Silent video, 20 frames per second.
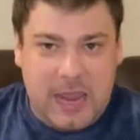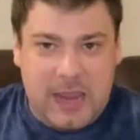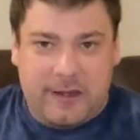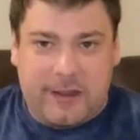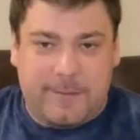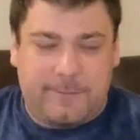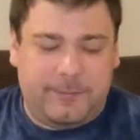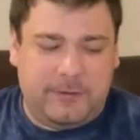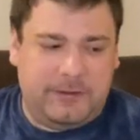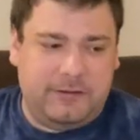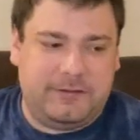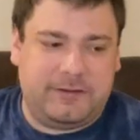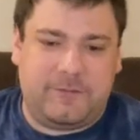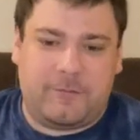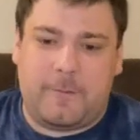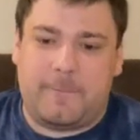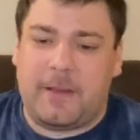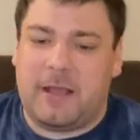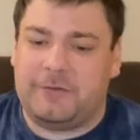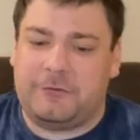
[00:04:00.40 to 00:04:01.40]
and completely
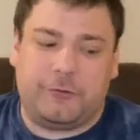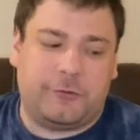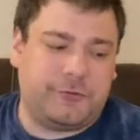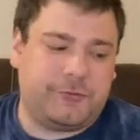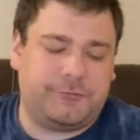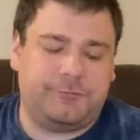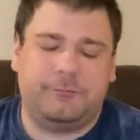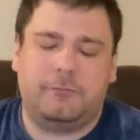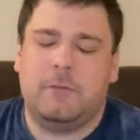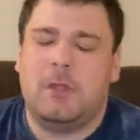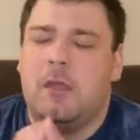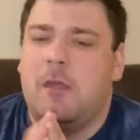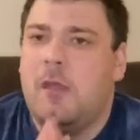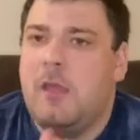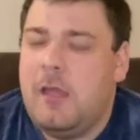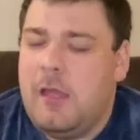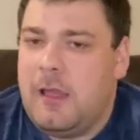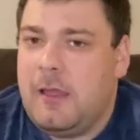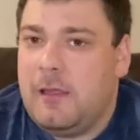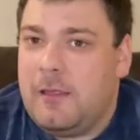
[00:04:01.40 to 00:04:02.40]
different puzzles.
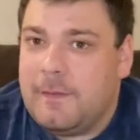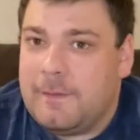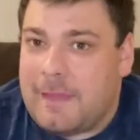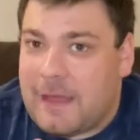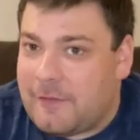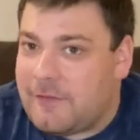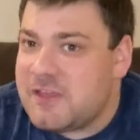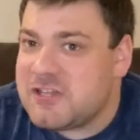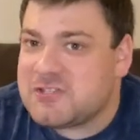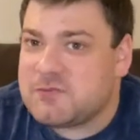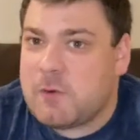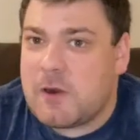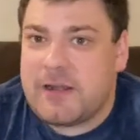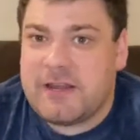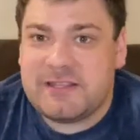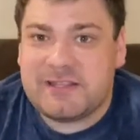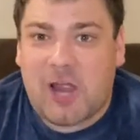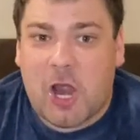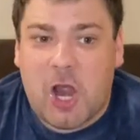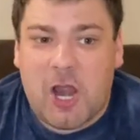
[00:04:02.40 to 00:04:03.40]
Now this one
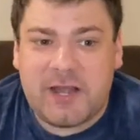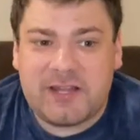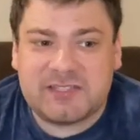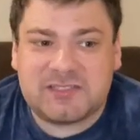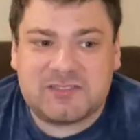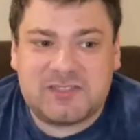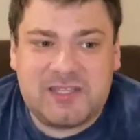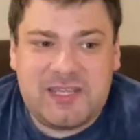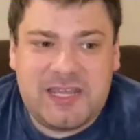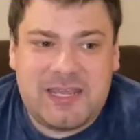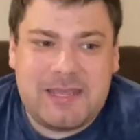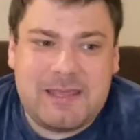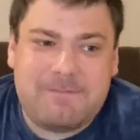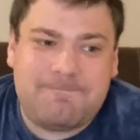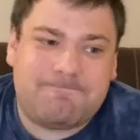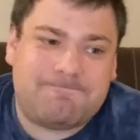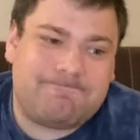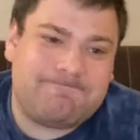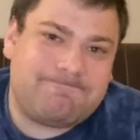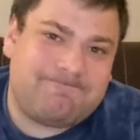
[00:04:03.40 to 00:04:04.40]
is honestly,